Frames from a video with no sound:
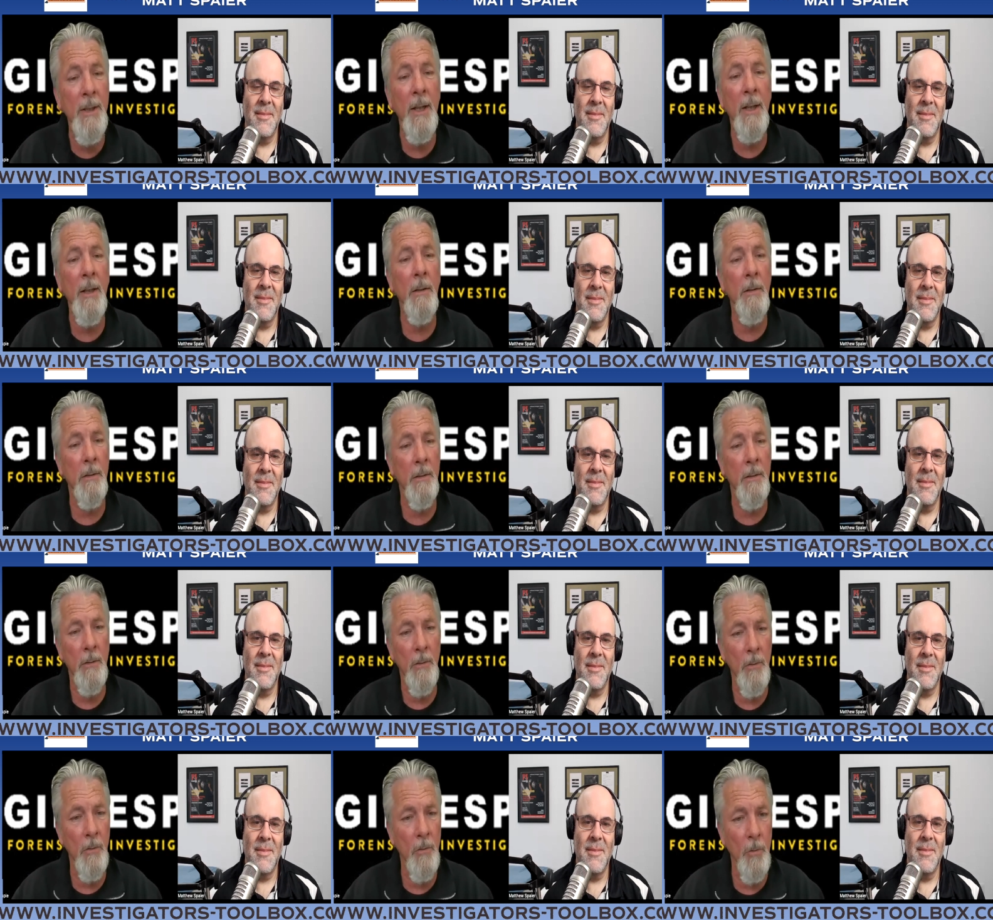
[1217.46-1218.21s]

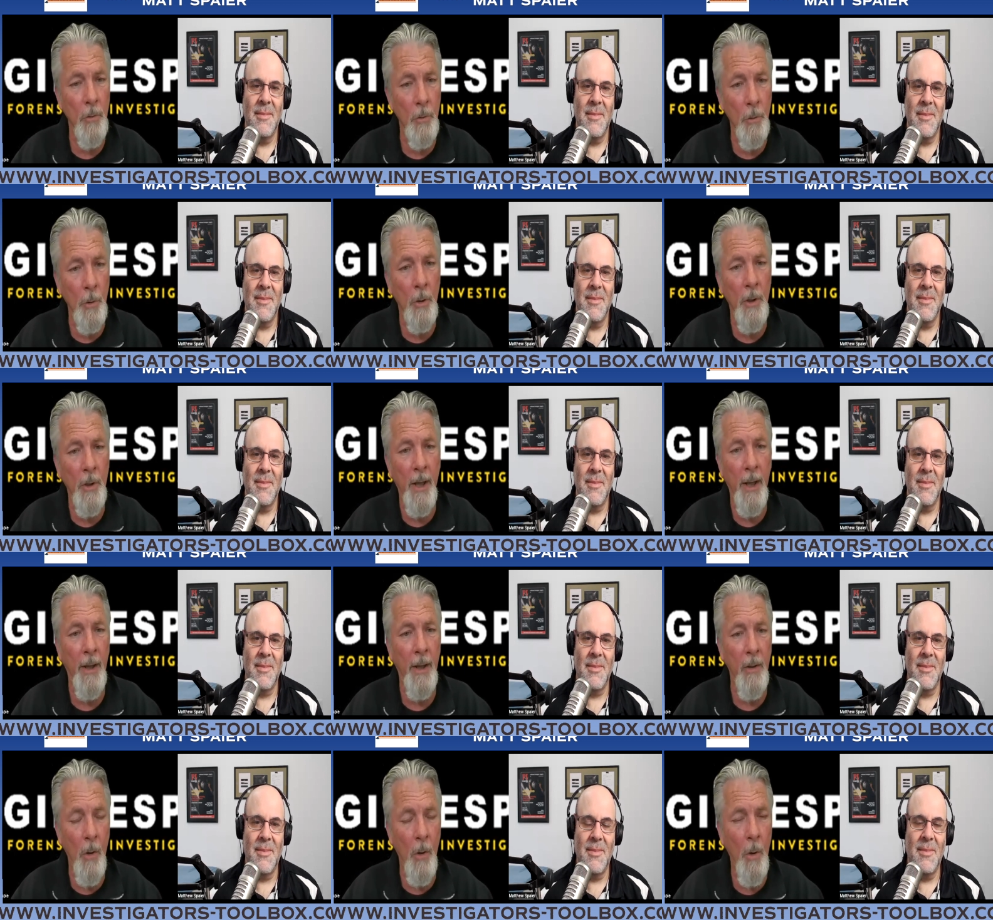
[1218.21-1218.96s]
Speaker 1: didn't look
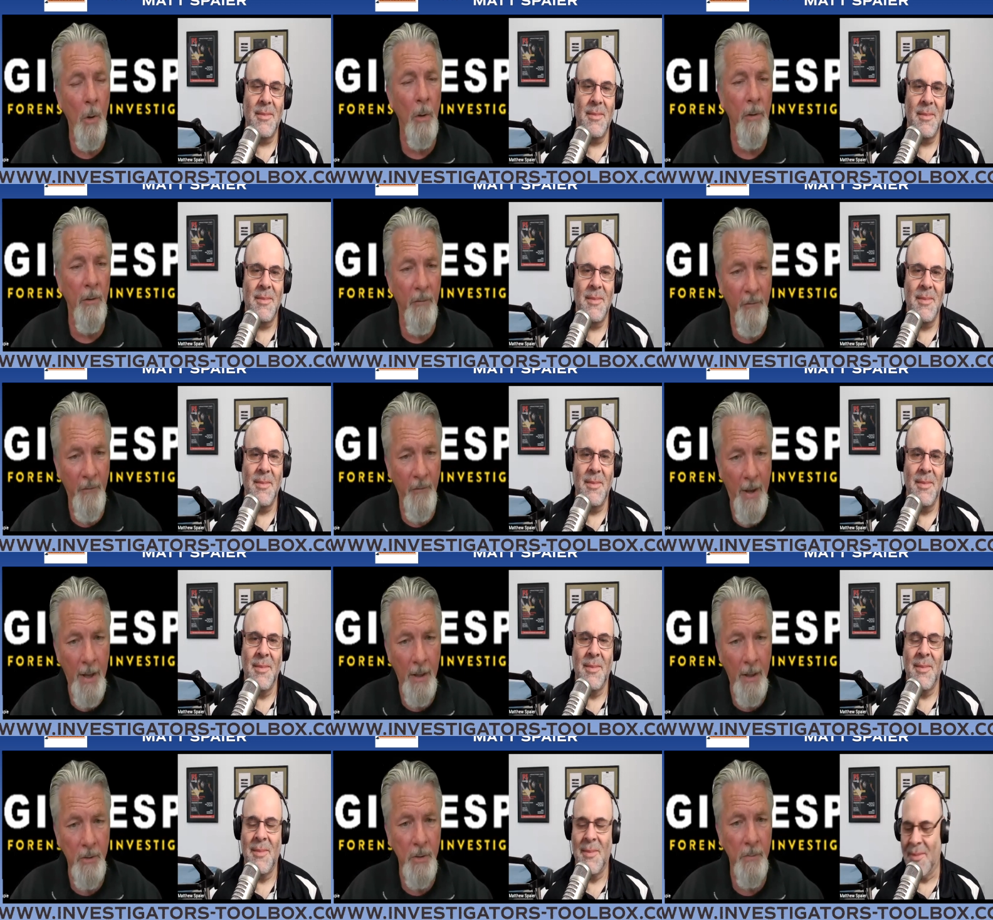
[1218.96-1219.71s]
at all the
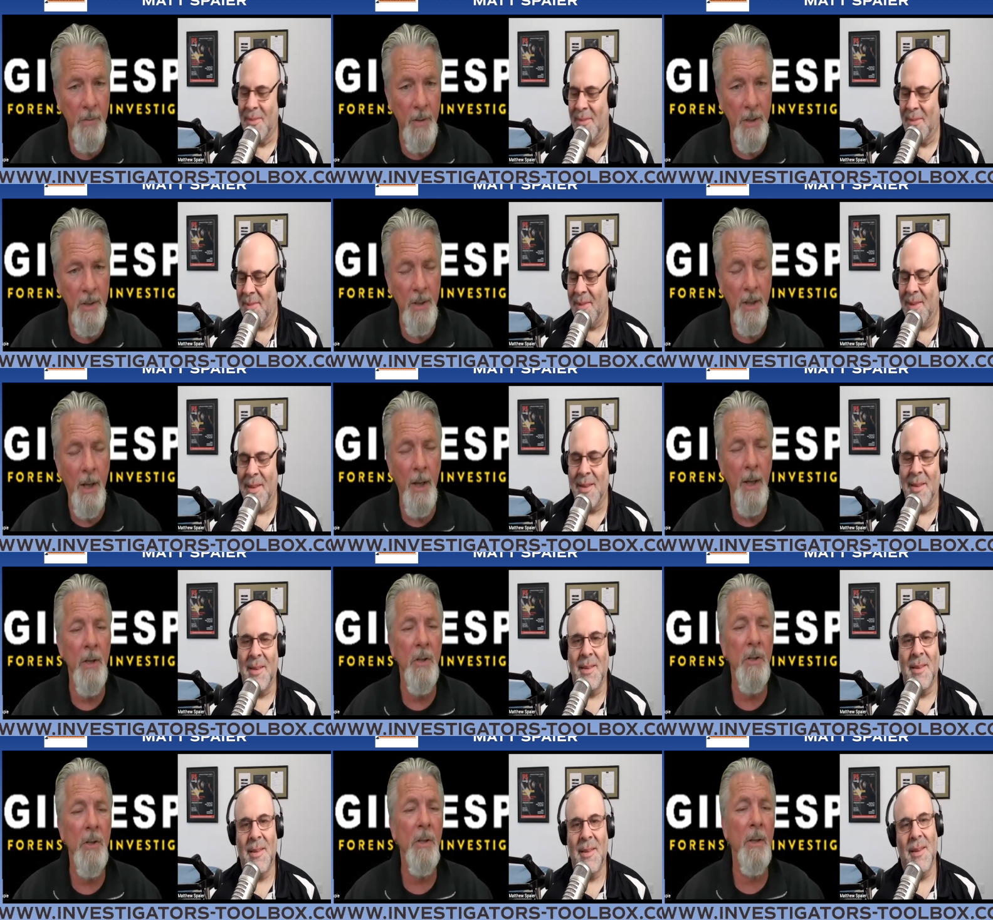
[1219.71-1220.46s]
facts of this
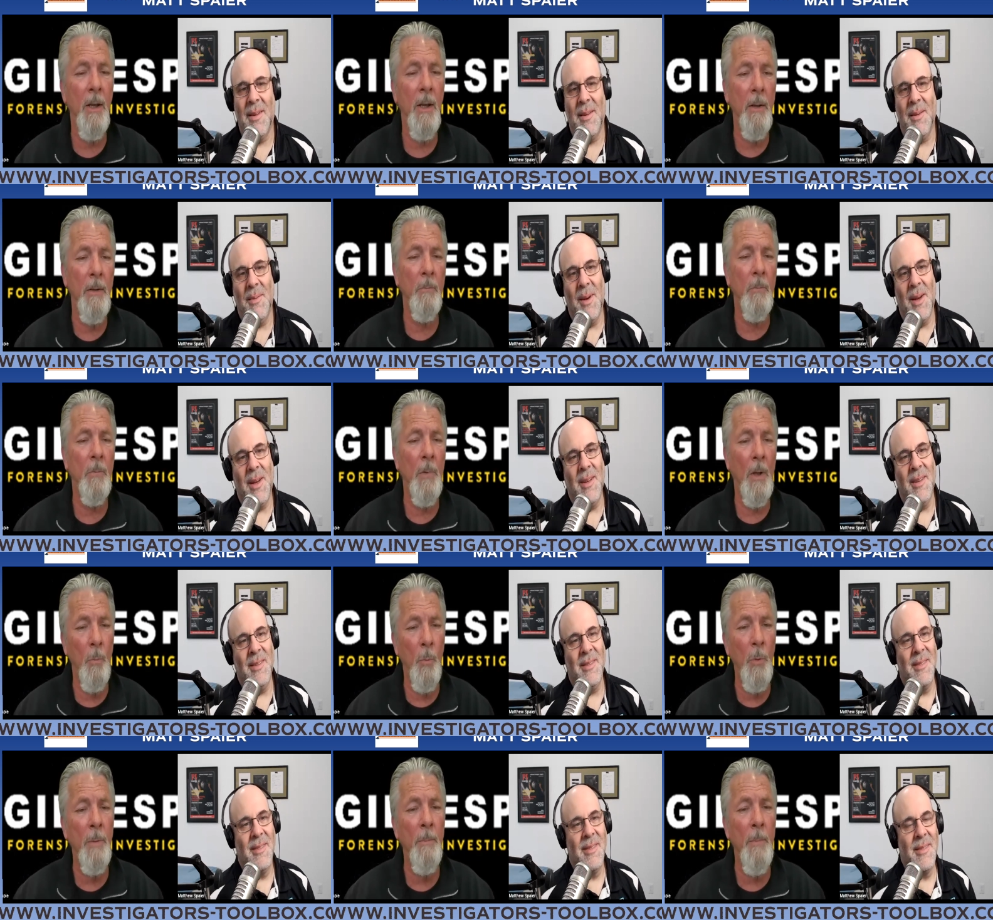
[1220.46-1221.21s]
case and
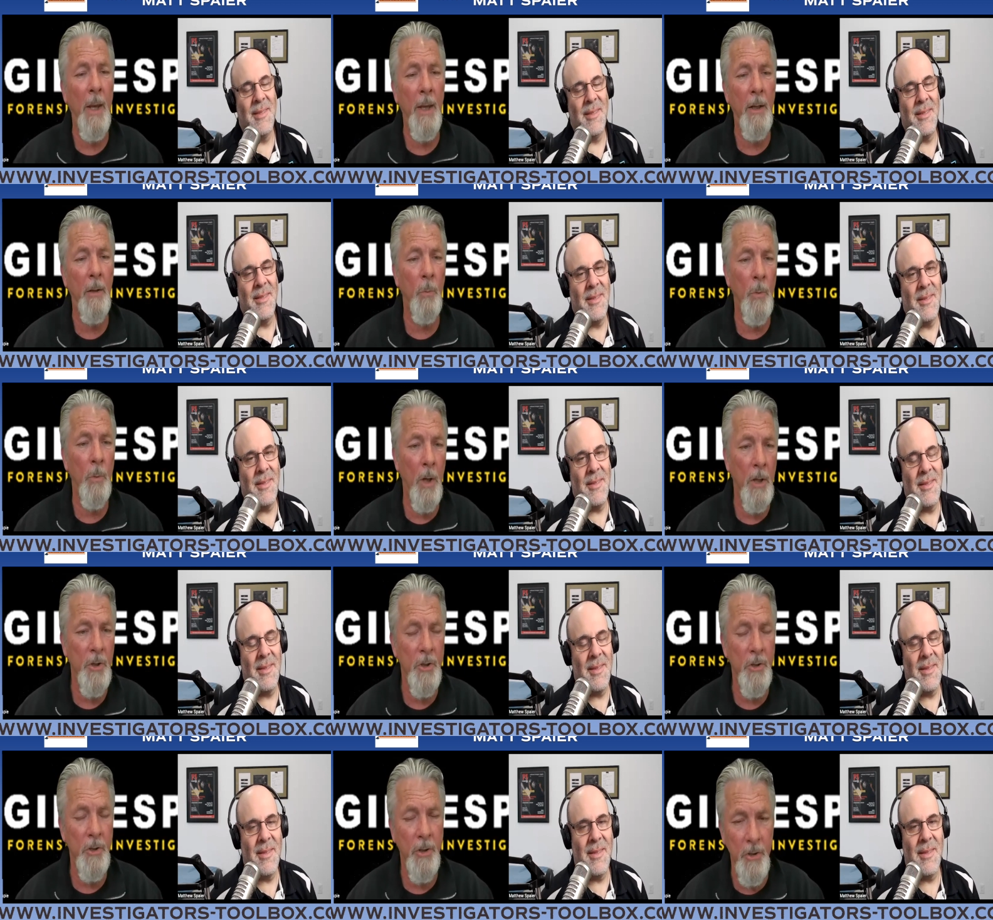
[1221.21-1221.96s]
and we made a
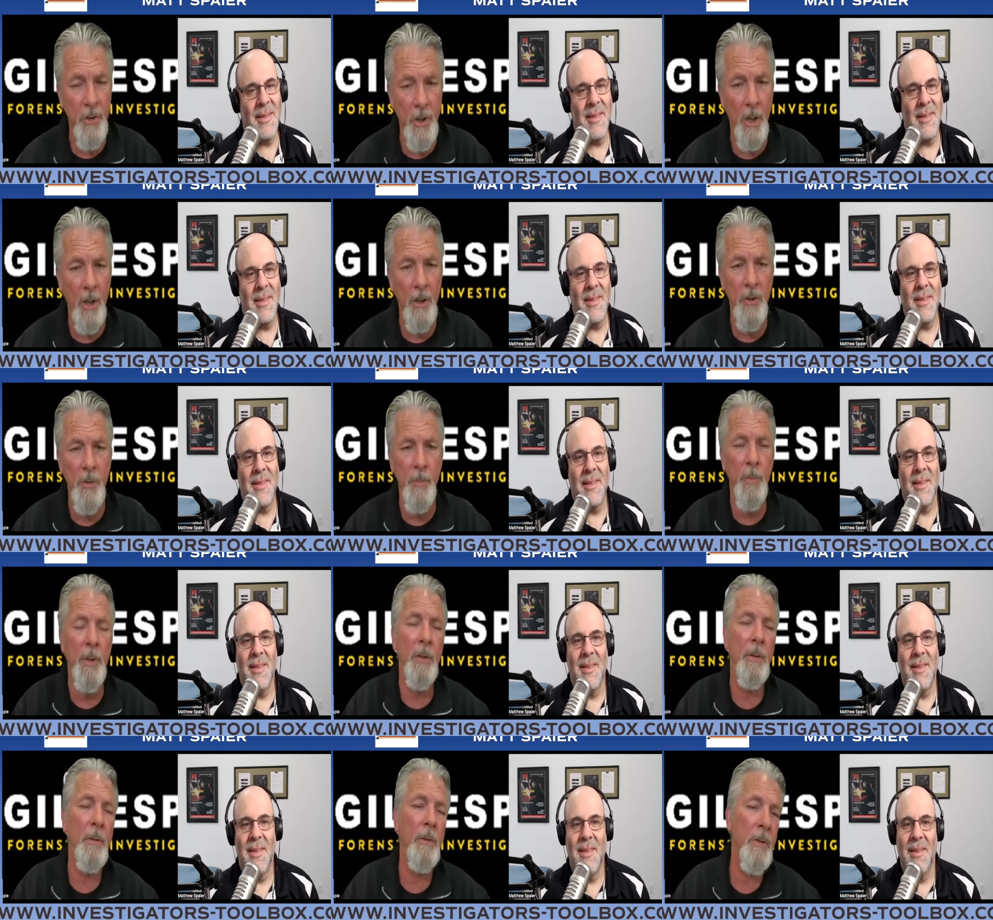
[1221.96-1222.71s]
rush to
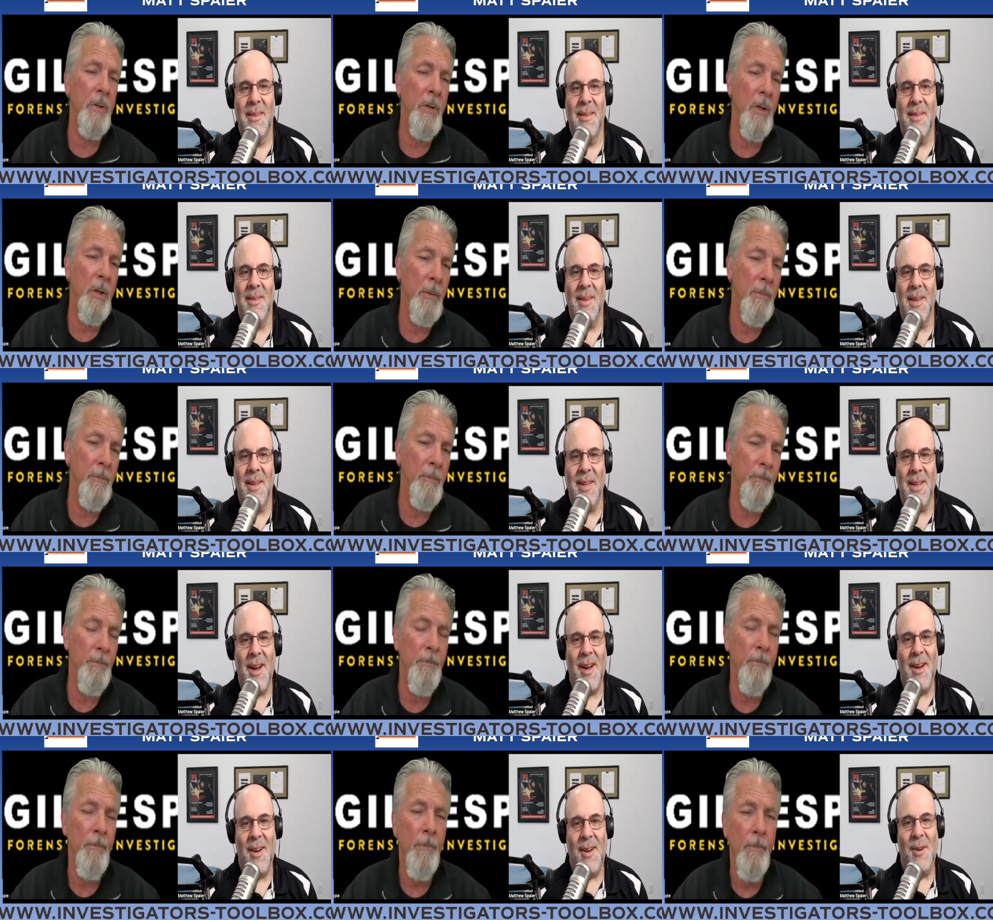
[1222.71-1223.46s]
judgment so
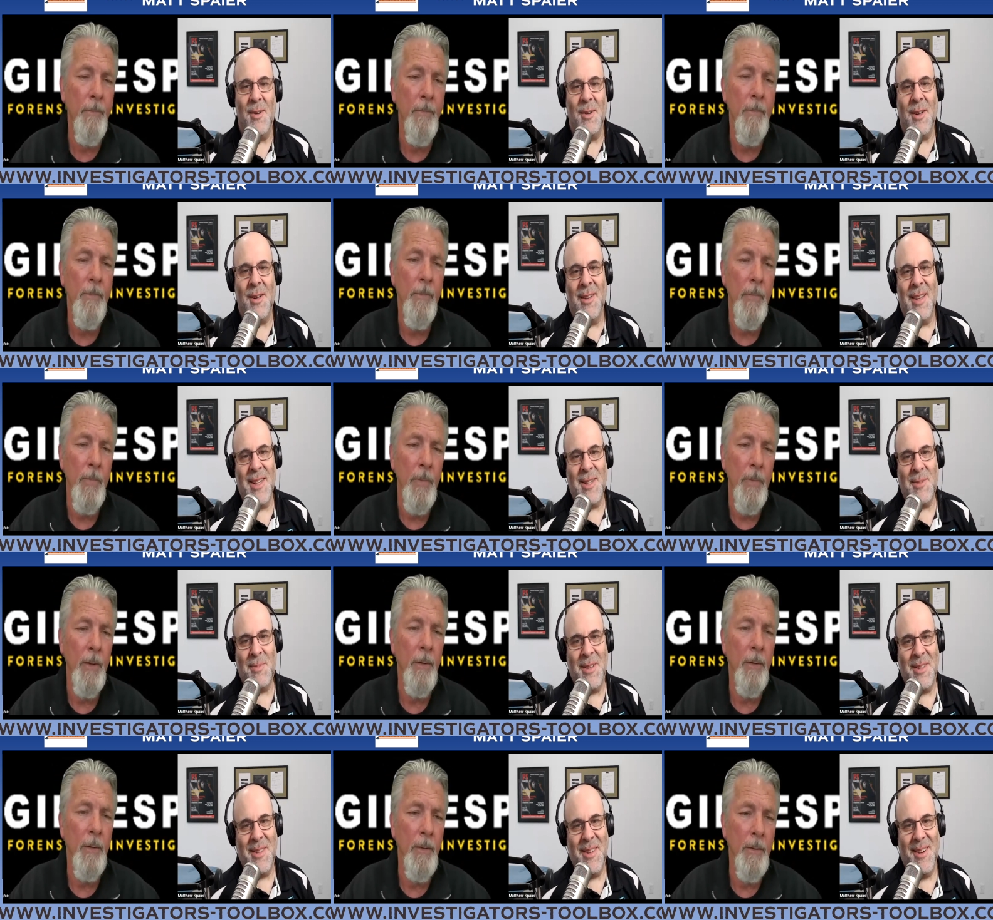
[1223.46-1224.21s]
Speaker 2: oh
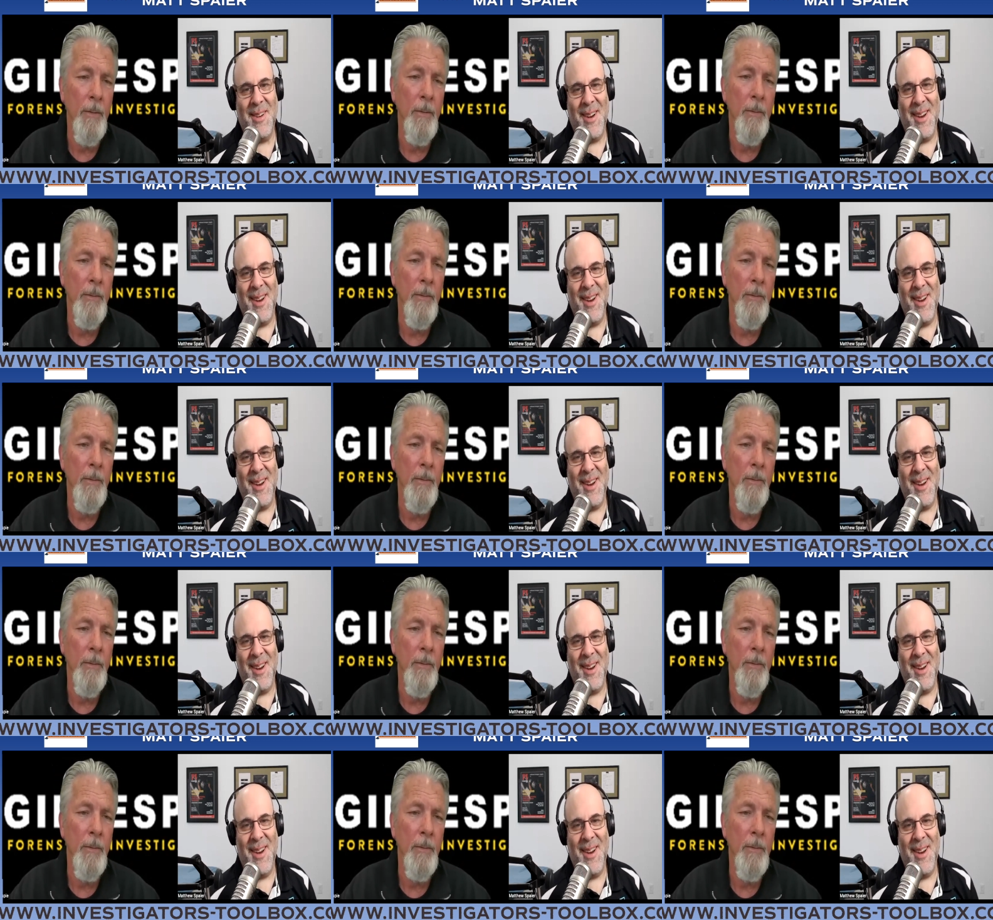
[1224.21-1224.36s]
gillespie's here